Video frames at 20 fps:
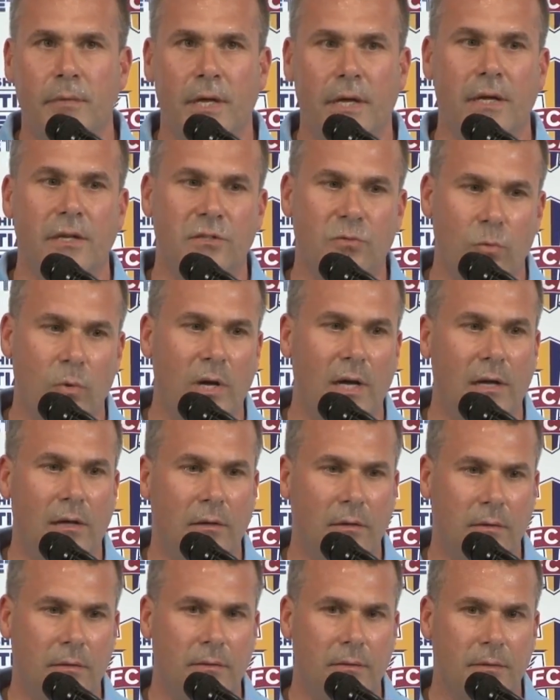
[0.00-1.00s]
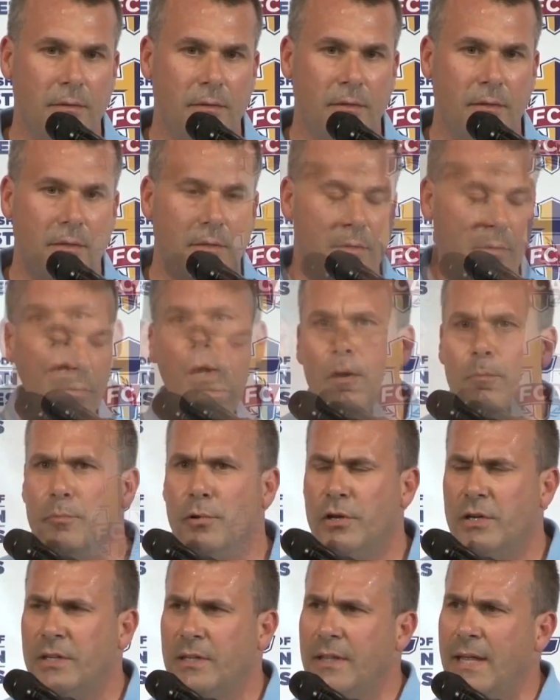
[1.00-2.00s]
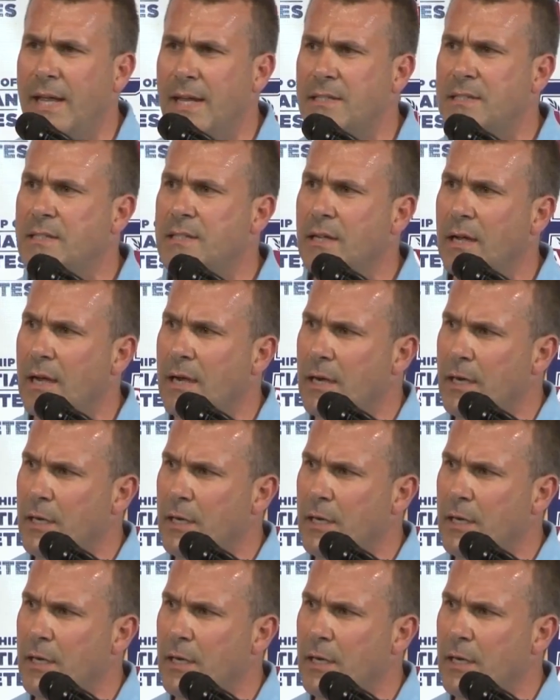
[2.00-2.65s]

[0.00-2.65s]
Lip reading: as well. A book that